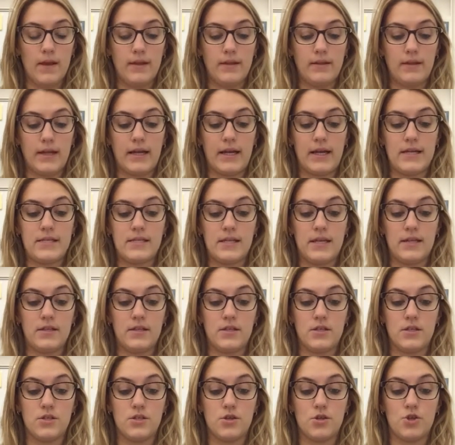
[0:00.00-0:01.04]
Like I said,
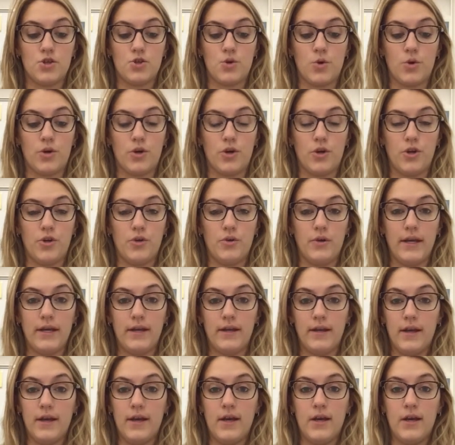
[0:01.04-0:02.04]
this is a shorter unit,